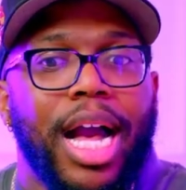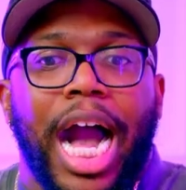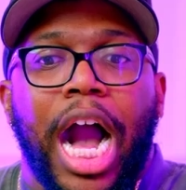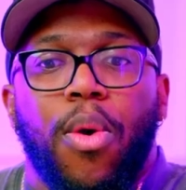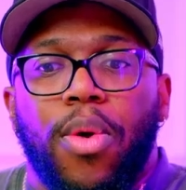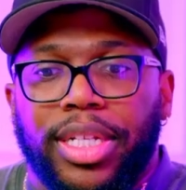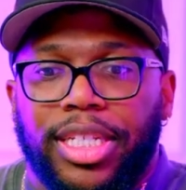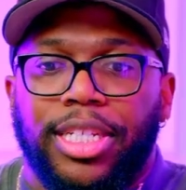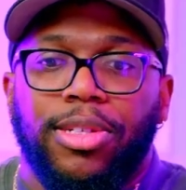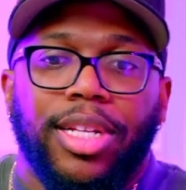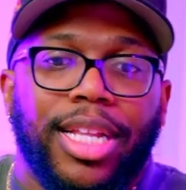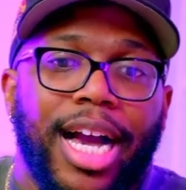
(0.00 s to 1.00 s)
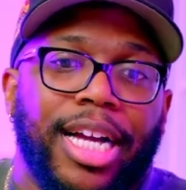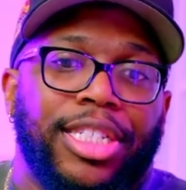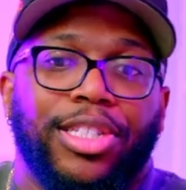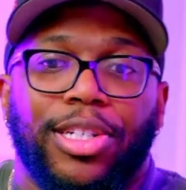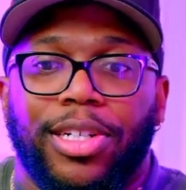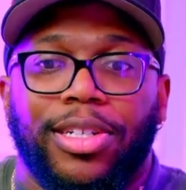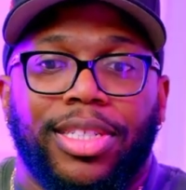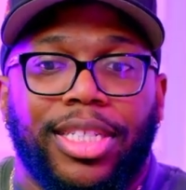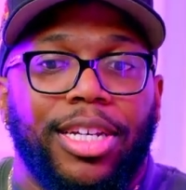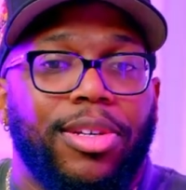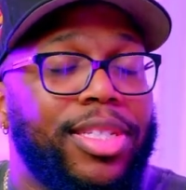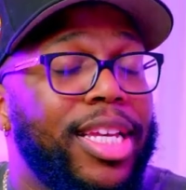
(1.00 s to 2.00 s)
I want to utilize your
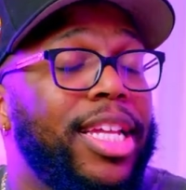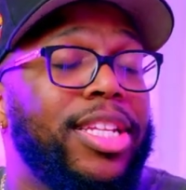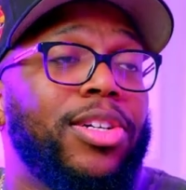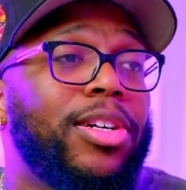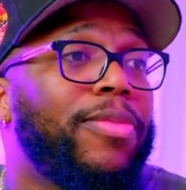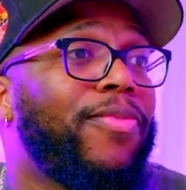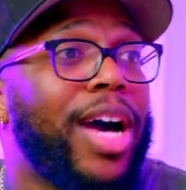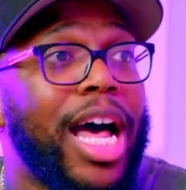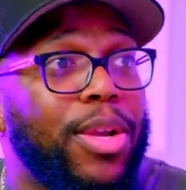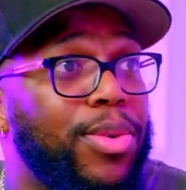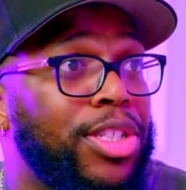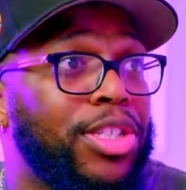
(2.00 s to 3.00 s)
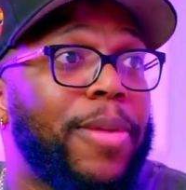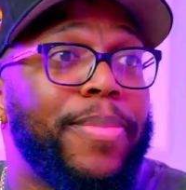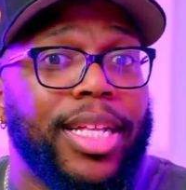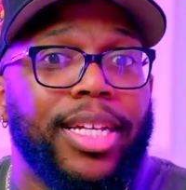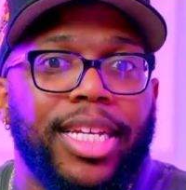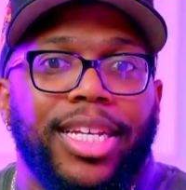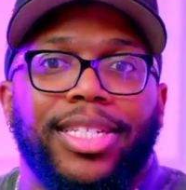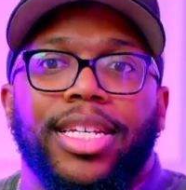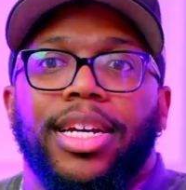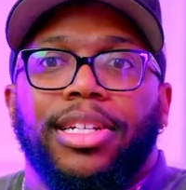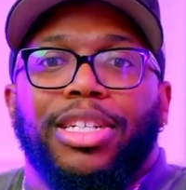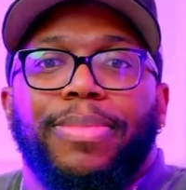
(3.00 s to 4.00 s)
skill set, your followers, your abilities
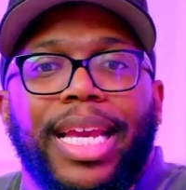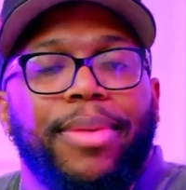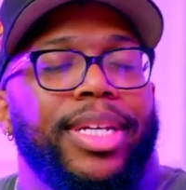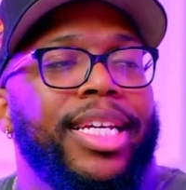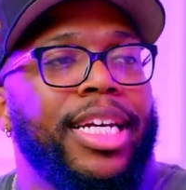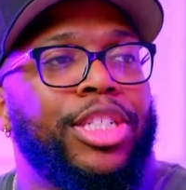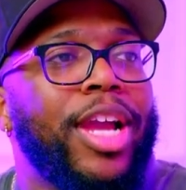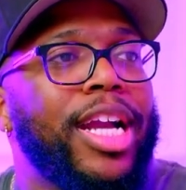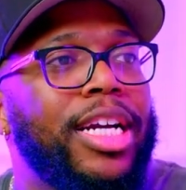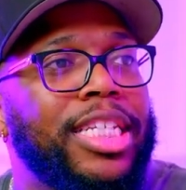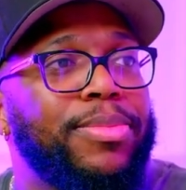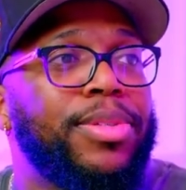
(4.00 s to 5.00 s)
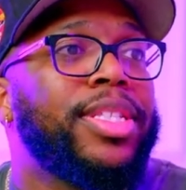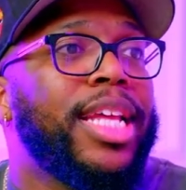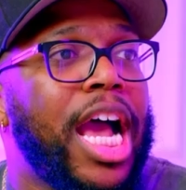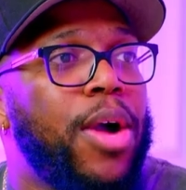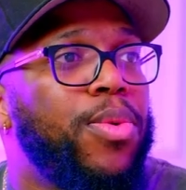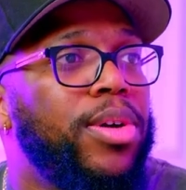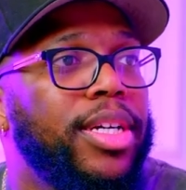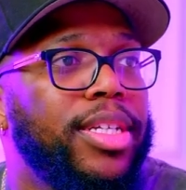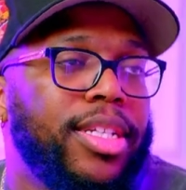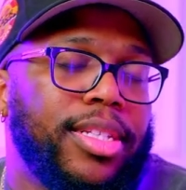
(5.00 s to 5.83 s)
to be able to attract customers that I want.